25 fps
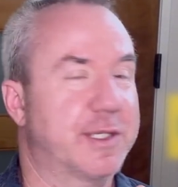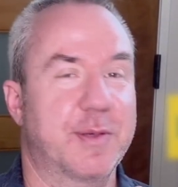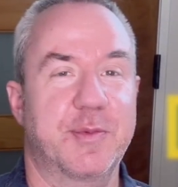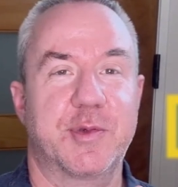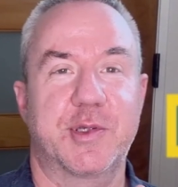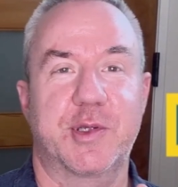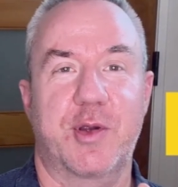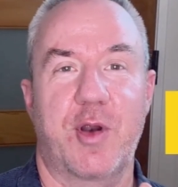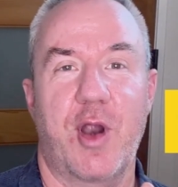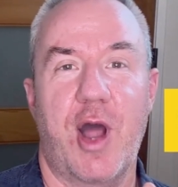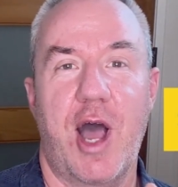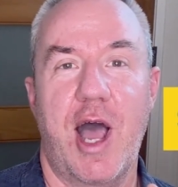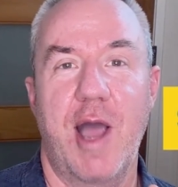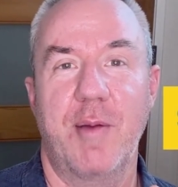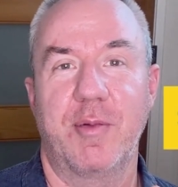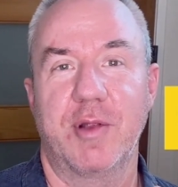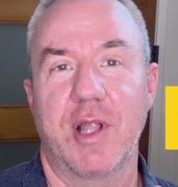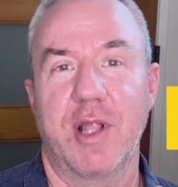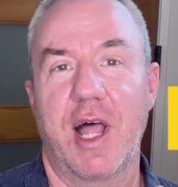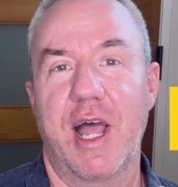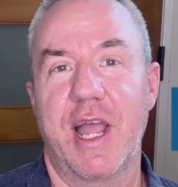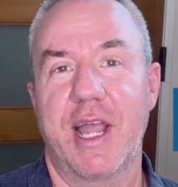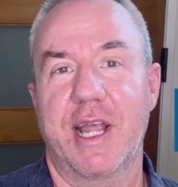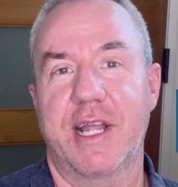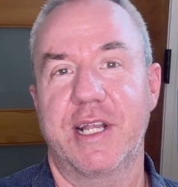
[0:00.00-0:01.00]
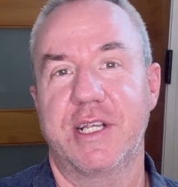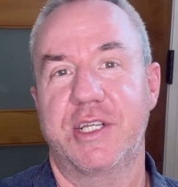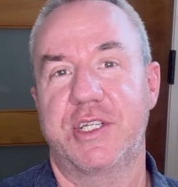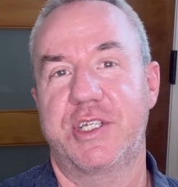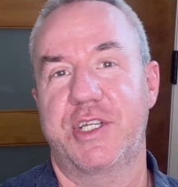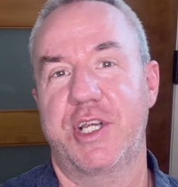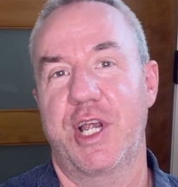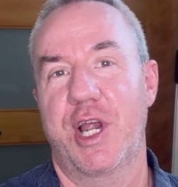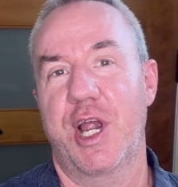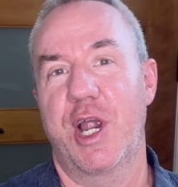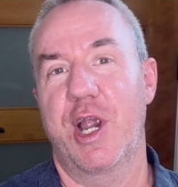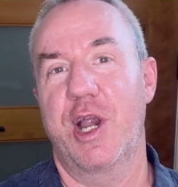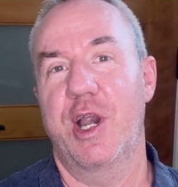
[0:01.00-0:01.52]
subscribe, like,
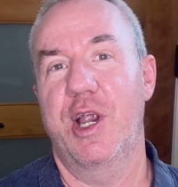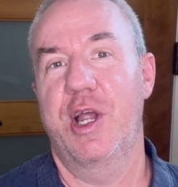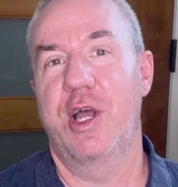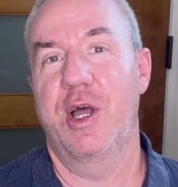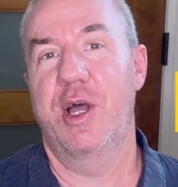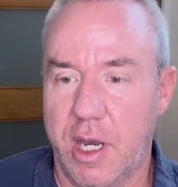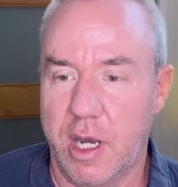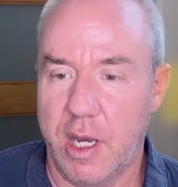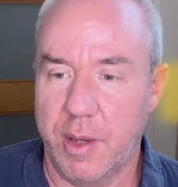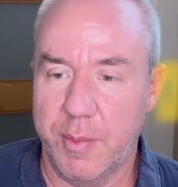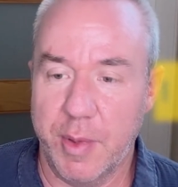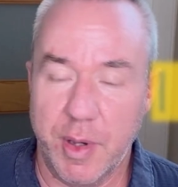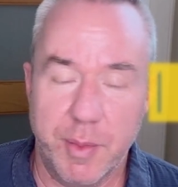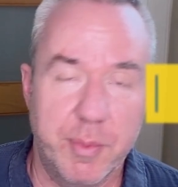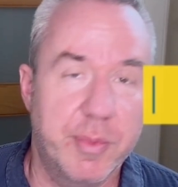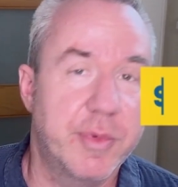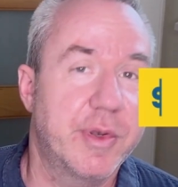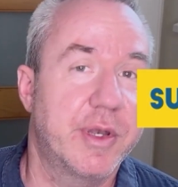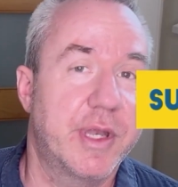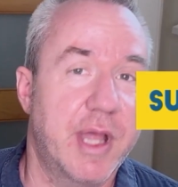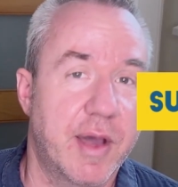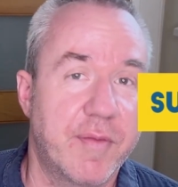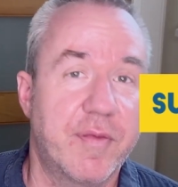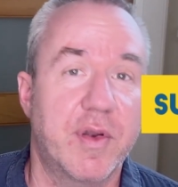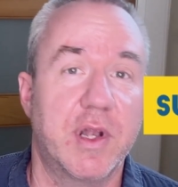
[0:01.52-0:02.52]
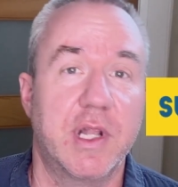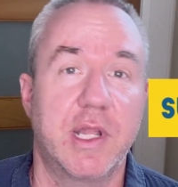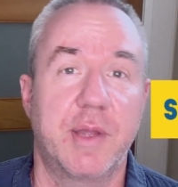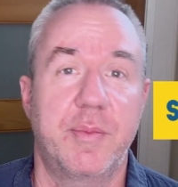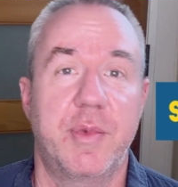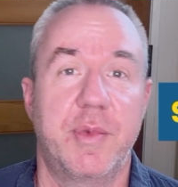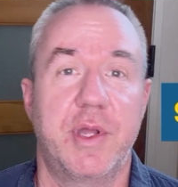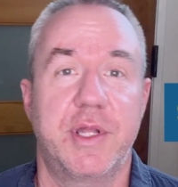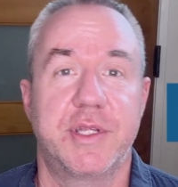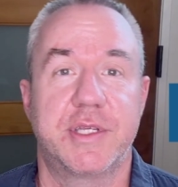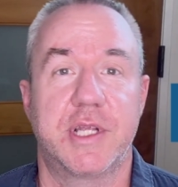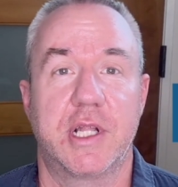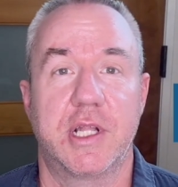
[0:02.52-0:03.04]
and share. It
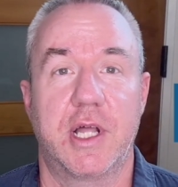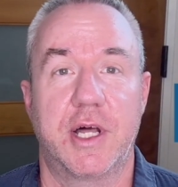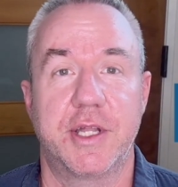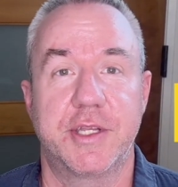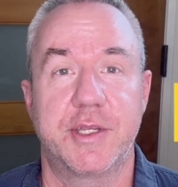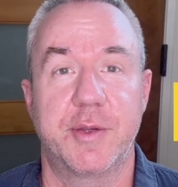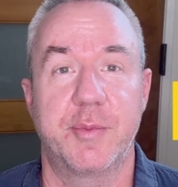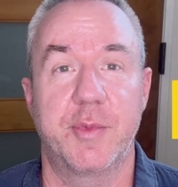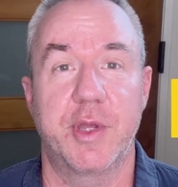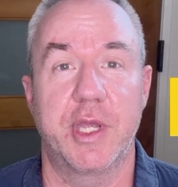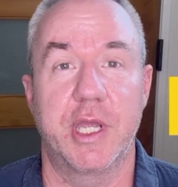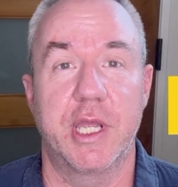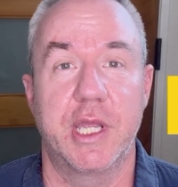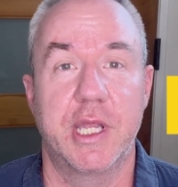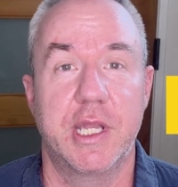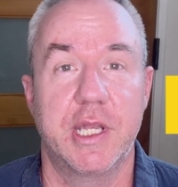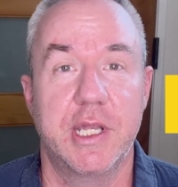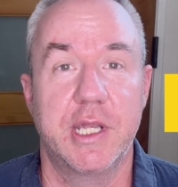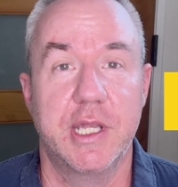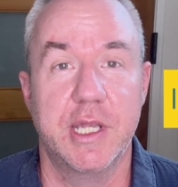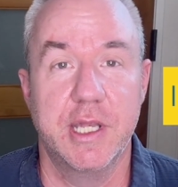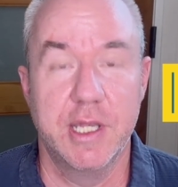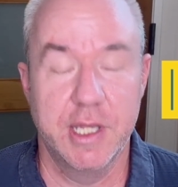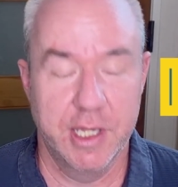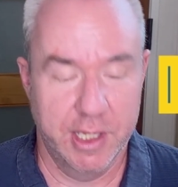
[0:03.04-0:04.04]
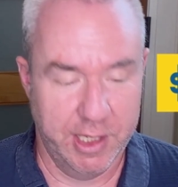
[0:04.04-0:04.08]
definitely means a lot to me.